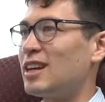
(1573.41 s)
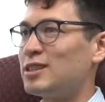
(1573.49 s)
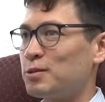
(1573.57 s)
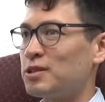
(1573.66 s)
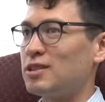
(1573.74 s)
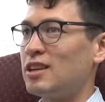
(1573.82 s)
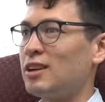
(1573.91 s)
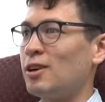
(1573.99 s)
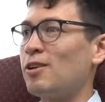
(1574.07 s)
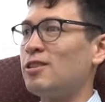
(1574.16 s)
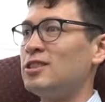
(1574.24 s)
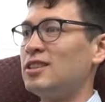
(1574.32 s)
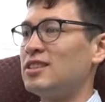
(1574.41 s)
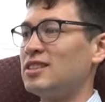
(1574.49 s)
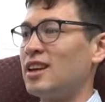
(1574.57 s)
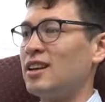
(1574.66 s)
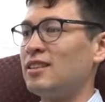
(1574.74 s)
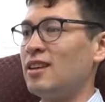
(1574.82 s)
what's encouraging, is
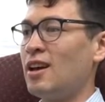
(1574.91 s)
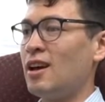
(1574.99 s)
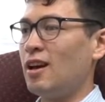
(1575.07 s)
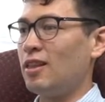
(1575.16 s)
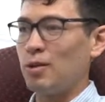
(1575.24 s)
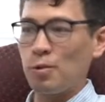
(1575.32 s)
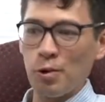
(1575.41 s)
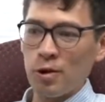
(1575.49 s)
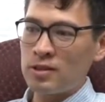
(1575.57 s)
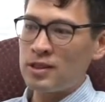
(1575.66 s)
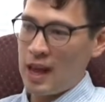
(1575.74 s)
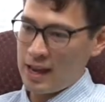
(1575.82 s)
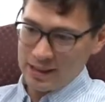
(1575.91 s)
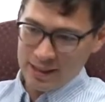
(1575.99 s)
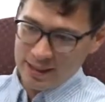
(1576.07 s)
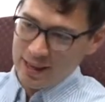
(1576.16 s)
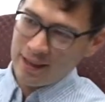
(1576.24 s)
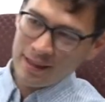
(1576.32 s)
that the word has
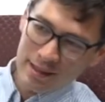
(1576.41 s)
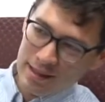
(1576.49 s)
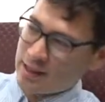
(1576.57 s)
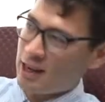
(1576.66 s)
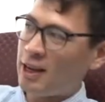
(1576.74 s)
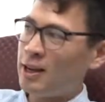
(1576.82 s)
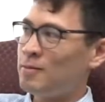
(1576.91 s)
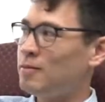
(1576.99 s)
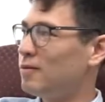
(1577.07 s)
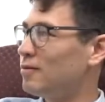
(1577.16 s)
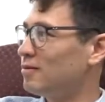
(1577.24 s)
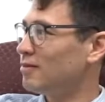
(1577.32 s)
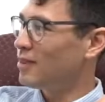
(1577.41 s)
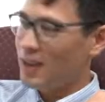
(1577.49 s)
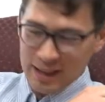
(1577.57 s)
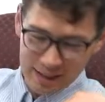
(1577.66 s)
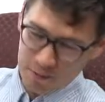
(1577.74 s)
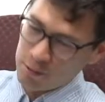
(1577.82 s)
stayed the same
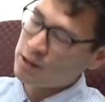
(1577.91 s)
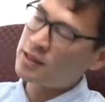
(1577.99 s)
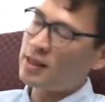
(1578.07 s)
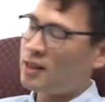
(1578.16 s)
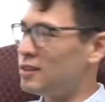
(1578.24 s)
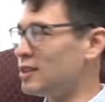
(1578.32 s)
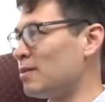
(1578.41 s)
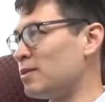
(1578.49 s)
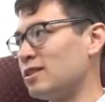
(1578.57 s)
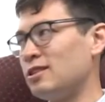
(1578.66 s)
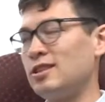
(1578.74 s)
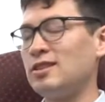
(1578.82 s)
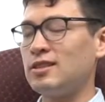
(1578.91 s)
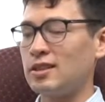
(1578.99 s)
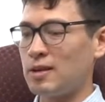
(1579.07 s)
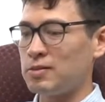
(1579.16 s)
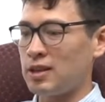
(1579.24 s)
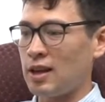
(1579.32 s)
and it will stay the same until Jesus
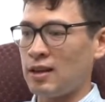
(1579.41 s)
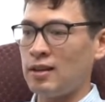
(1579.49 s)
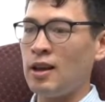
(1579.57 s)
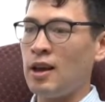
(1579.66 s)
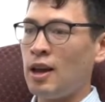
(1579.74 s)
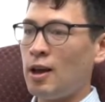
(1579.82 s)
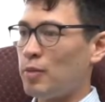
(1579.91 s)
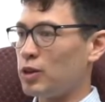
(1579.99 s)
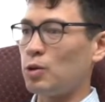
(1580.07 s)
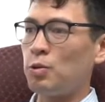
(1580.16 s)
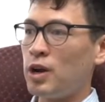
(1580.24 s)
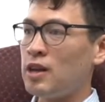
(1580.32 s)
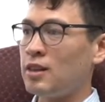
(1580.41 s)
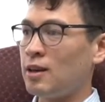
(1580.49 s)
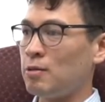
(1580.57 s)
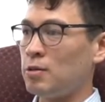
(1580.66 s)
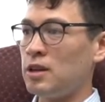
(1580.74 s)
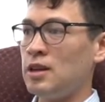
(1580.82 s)
comes again. But the way
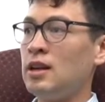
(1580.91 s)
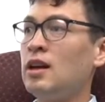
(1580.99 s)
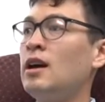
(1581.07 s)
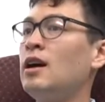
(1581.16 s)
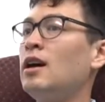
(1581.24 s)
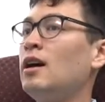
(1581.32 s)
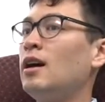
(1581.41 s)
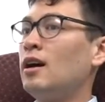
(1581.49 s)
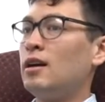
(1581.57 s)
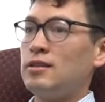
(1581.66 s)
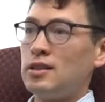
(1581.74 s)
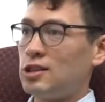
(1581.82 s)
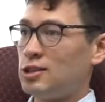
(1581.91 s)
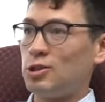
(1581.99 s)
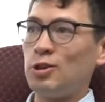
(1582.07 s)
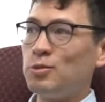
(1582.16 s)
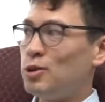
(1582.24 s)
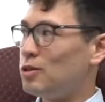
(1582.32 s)
that we
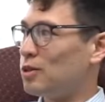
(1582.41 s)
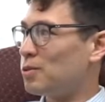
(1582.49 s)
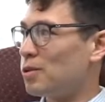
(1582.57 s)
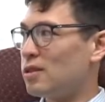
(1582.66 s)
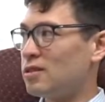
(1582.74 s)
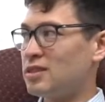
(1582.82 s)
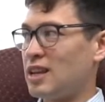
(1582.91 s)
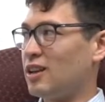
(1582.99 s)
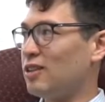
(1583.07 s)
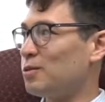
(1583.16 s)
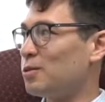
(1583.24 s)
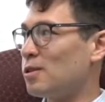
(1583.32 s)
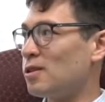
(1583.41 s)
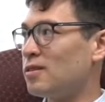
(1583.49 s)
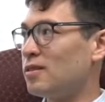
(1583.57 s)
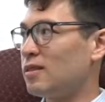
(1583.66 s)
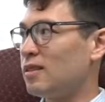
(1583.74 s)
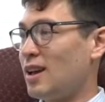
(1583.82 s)
distribute the word, tell the word,
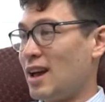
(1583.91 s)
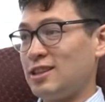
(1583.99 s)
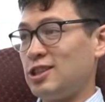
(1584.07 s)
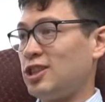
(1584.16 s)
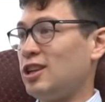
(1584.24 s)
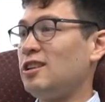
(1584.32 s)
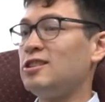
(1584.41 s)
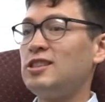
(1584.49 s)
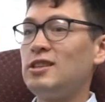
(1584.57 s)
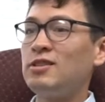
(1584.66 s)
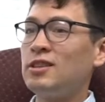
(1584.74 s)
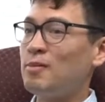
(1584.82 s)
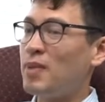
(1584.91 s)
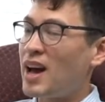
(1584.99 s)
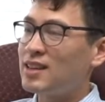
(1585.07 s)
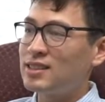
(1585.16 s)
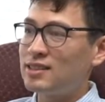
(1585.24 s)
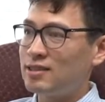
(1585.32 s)
has changed even in the
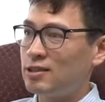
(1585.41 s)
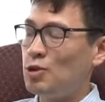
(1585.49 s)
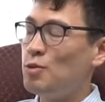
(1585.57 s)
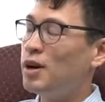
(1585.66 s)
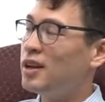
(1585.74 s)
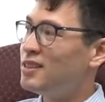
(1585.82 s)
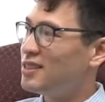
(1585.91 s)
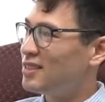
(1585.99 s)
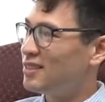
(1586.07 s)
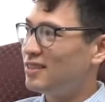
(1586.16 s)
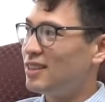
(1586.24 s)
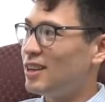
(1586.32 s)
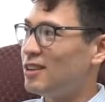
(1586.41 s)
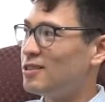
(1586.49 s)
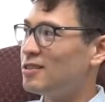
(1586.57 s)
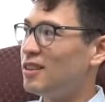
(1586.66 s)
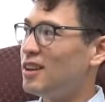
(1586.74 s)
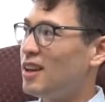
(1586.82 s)
past 2 months,
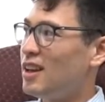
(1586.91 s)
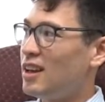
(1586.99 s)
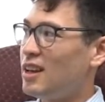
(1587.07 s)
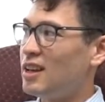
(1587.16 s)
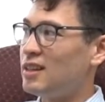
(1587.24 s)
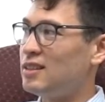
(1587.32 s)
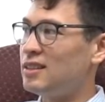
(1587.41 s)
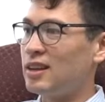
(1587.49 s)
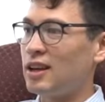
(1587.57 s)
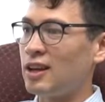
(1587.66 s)
Yeah. And